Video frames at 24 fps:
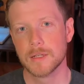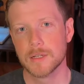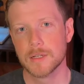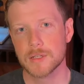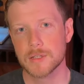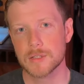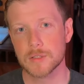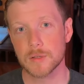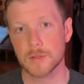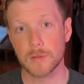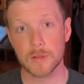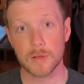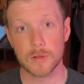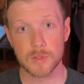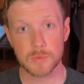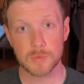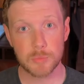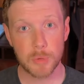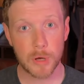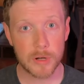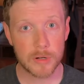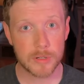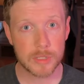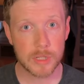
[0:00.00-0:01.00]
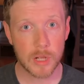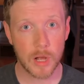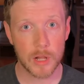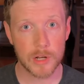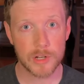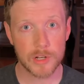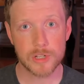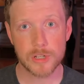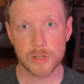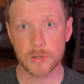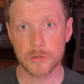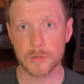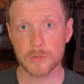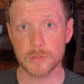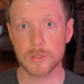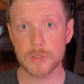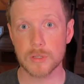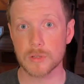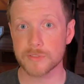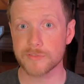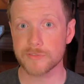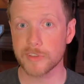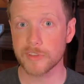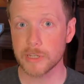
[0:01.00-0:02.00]
So those butterscotch tones,
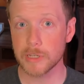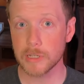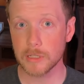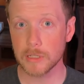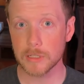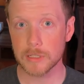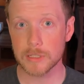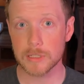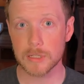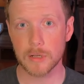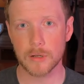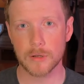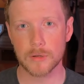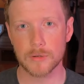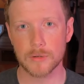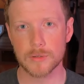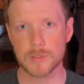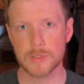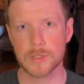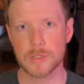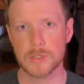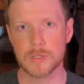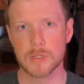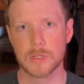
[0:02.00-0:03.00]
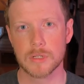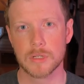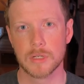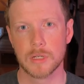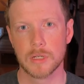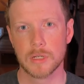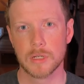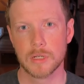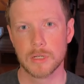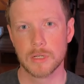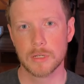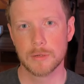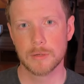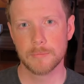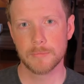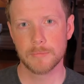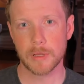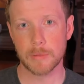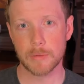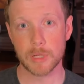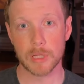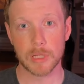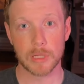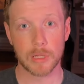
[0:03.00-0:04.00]
those vanilla tones,
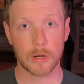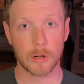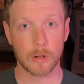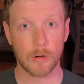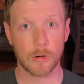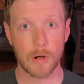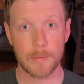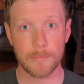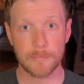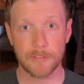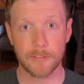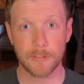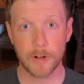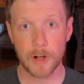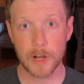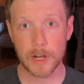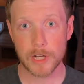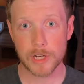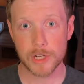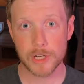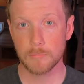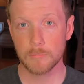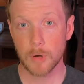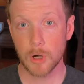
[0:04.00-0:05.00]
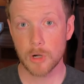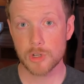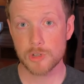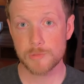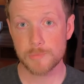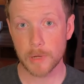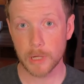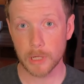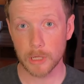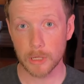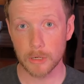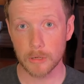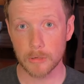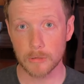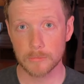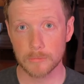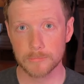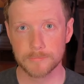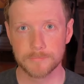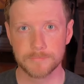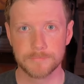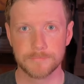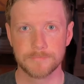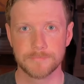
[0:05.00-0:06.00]
maybe a little creme fraiche, marshmallow.
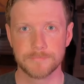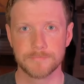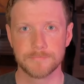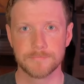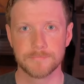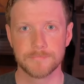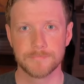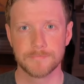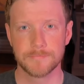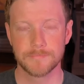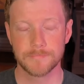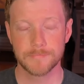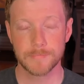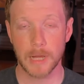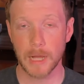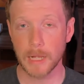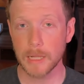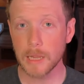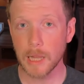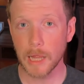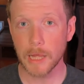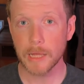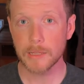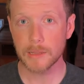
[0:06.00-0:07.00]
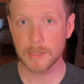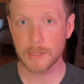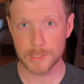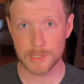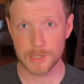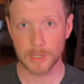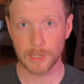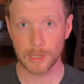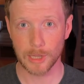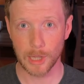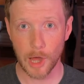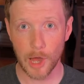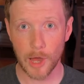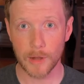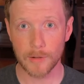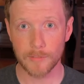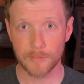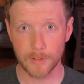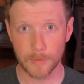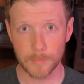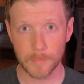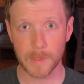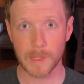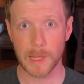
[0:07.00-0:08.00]
I like this a lot
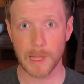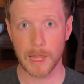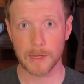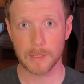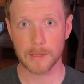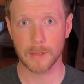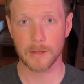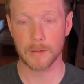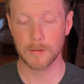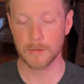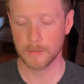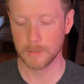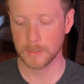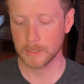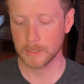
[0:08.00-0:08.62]
from the get-go.